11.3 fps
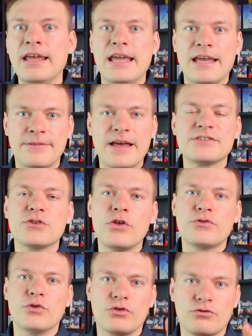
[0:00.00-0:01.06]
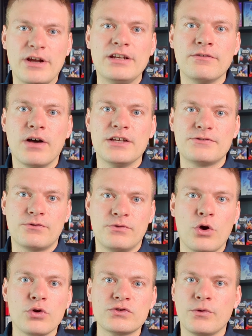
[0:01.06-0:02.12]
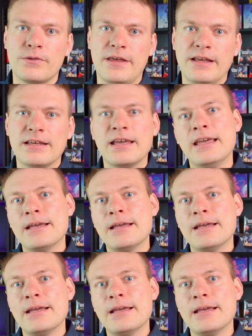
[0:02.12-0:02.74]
and that's also a great advice for those who think,